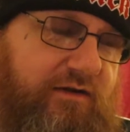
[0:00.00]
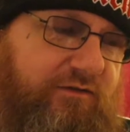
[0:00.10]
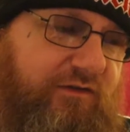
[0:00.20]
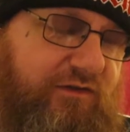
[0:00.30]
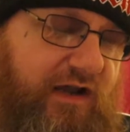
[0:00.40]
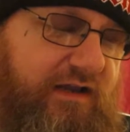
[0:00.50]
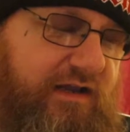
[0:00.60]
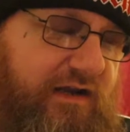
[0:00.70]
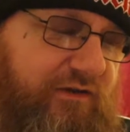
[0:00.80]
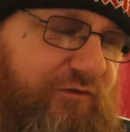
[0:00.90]
and as I say,
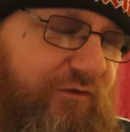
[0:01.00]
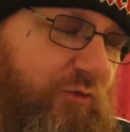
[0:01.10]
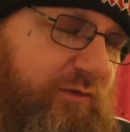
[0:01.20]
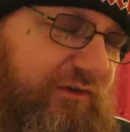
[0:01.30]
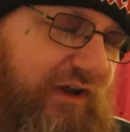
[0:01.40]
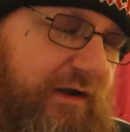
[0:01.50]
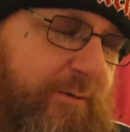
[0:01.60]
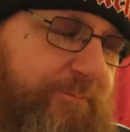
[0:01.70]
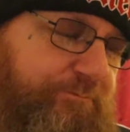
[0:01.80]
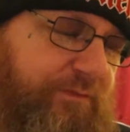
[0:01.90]
it is 4%.
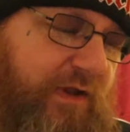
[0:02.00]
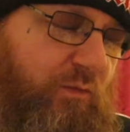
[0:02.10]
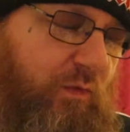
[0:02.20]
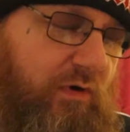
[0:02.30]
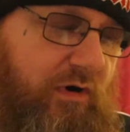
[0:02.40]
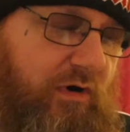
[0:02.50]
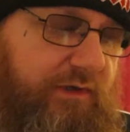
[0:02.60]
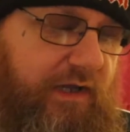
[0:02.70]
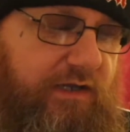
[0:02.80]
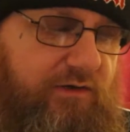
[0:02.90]
What are we
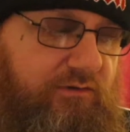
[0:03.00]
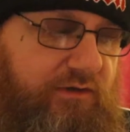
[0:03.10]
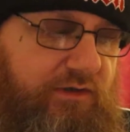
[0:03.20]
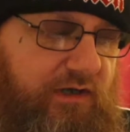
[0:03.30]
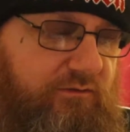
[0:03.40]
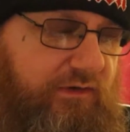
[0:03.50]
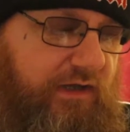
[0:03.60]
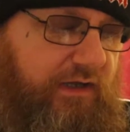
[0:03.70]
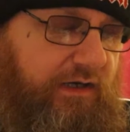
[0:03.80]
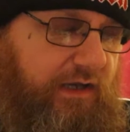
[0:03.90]
getting on the nose
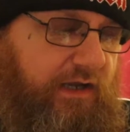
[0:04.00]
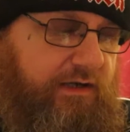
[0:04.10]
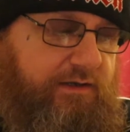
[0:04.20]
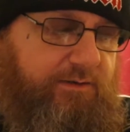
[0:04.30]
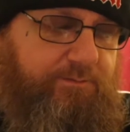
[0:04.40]
out of the can?